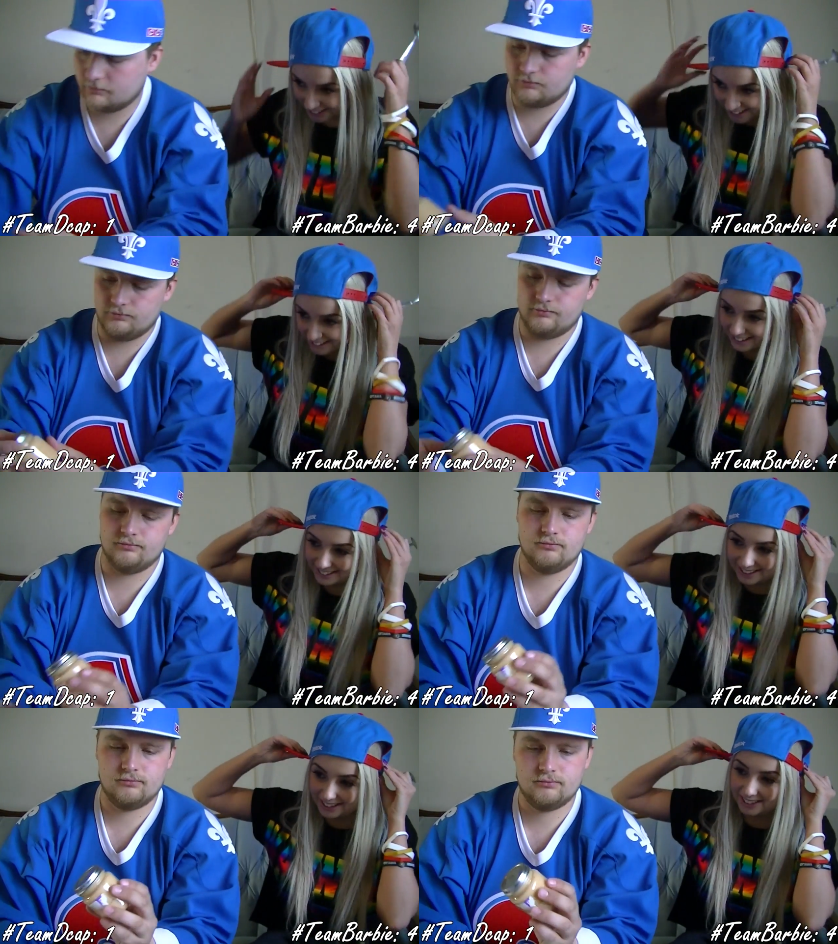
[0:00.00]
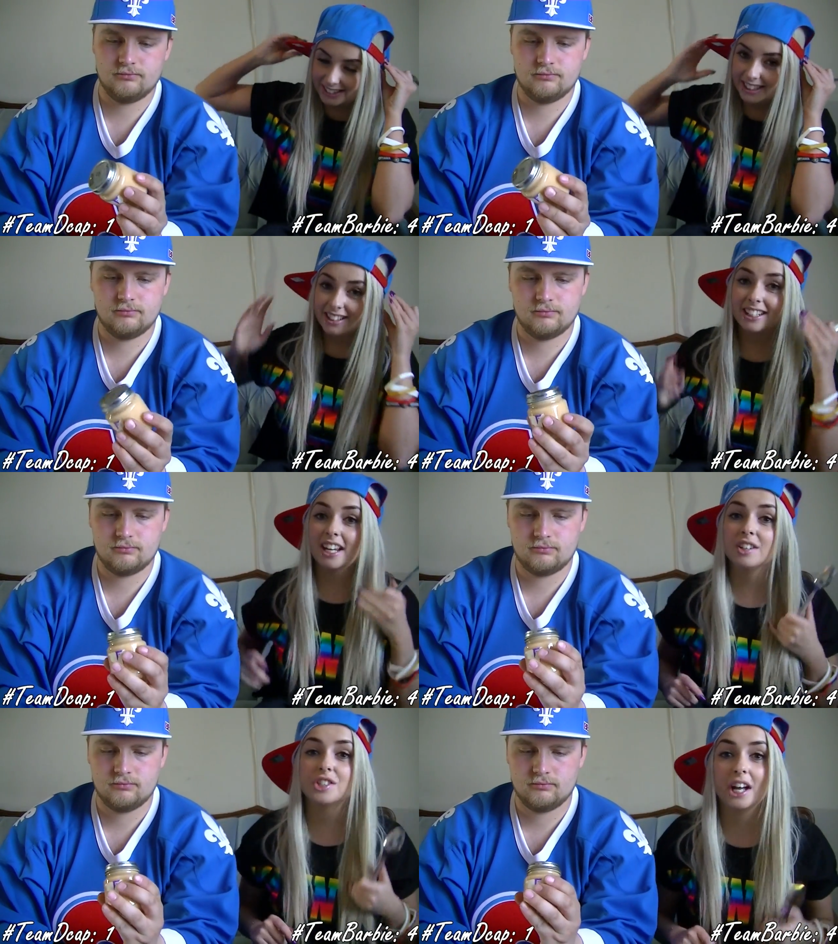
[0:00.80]
Speaker 1: This is the tin
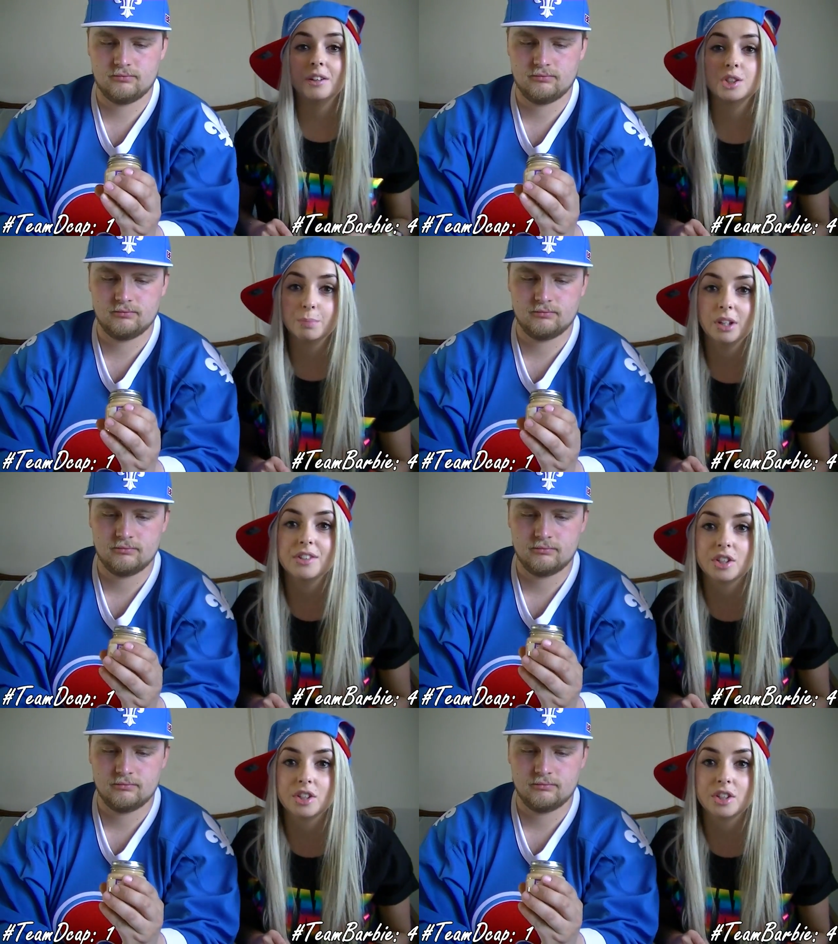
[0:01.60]
can challenge plus a